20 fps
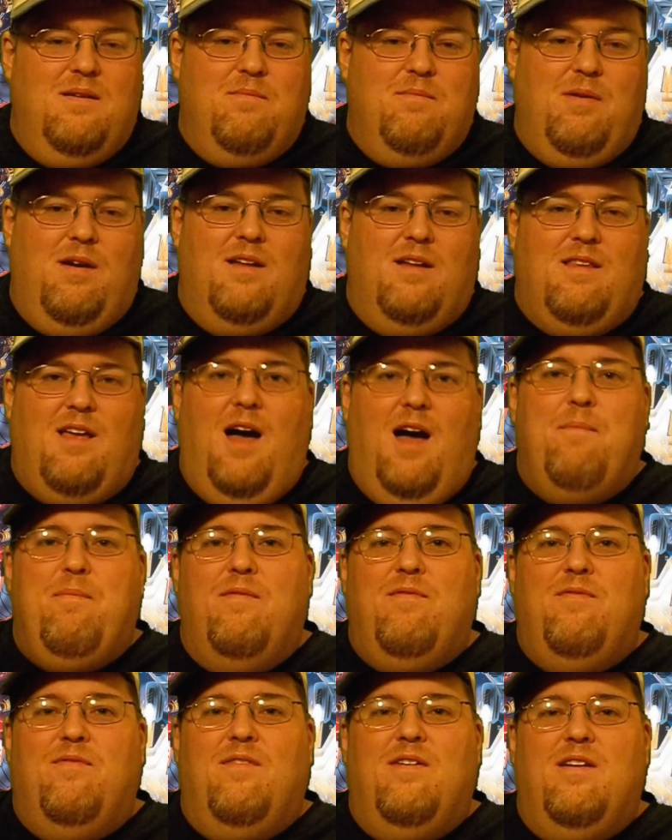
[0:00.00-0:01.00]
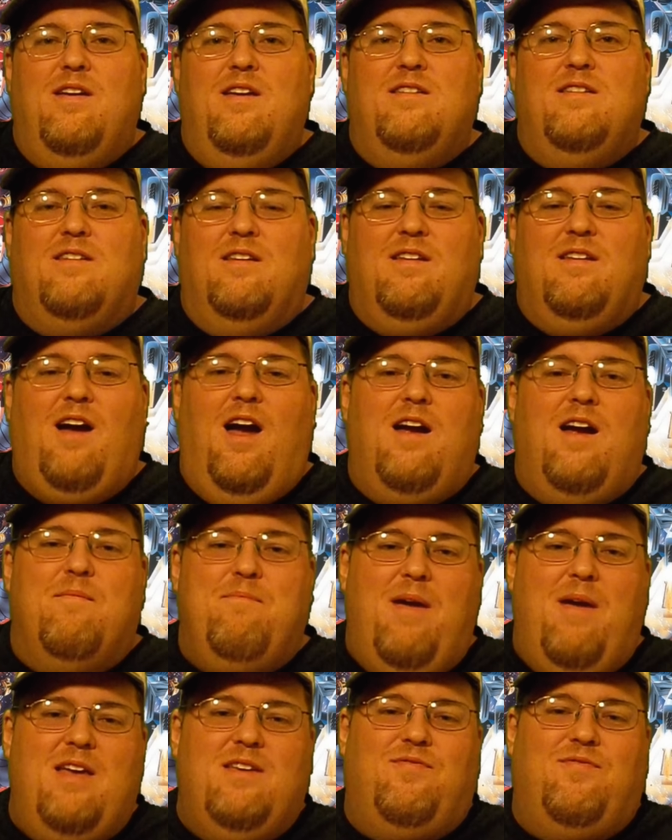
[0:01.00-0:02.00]
But on top of his entire
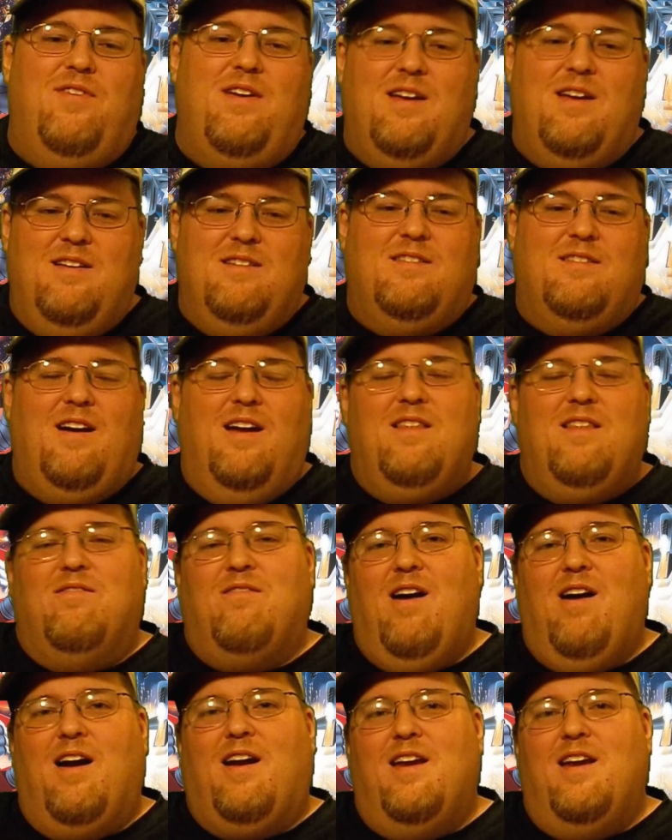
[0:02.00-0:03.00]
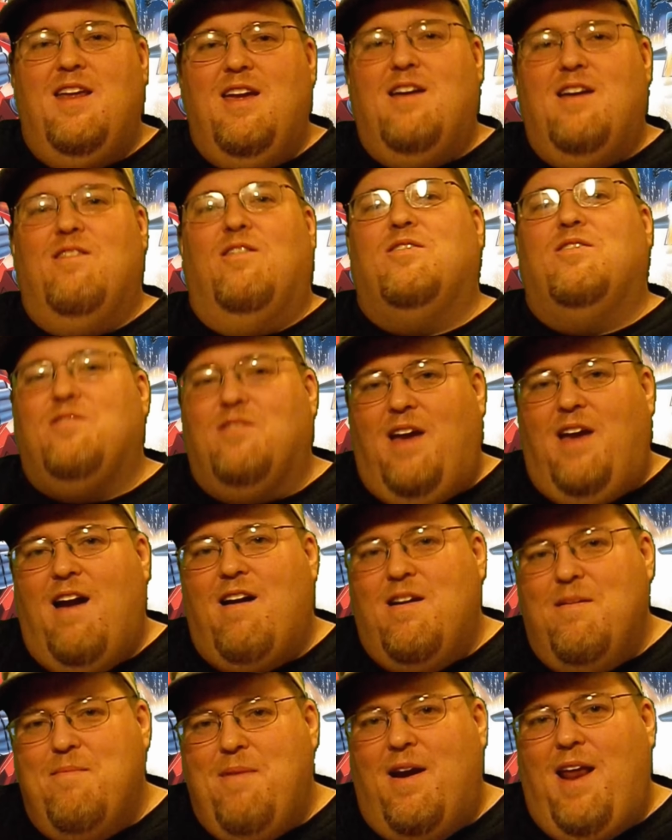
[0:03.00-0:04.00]
base fitting inside the rocket, he can also
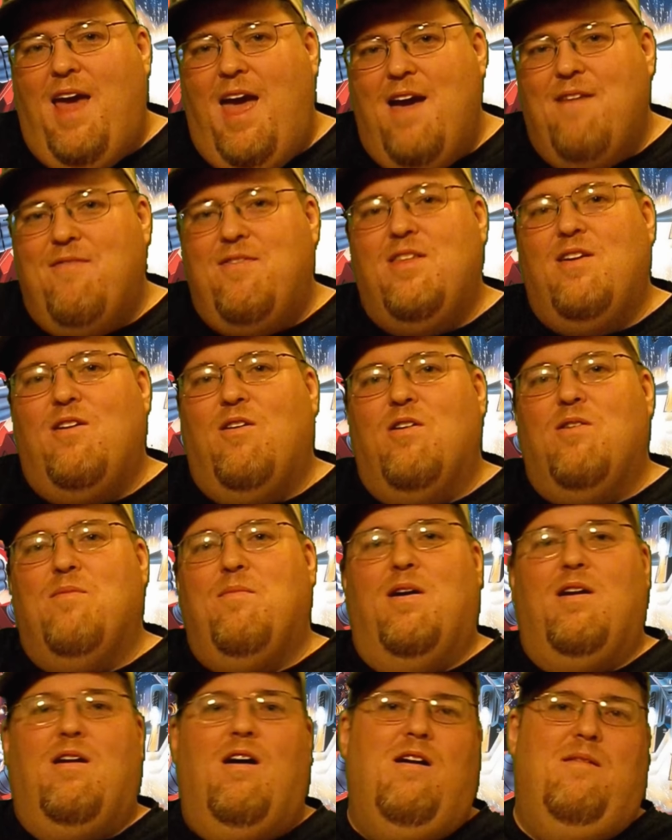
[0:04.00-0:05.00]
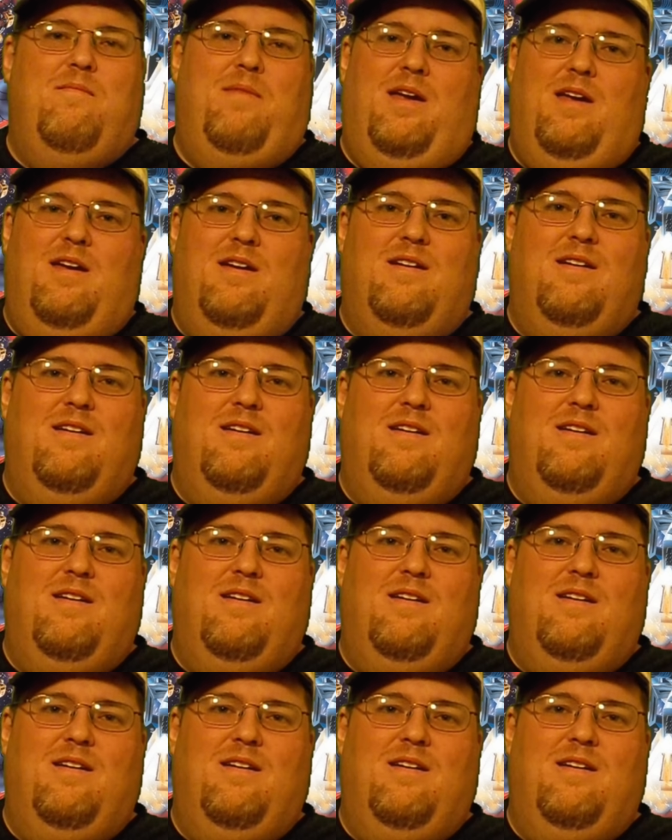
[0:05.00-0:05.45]
carry about half of the Autobot army.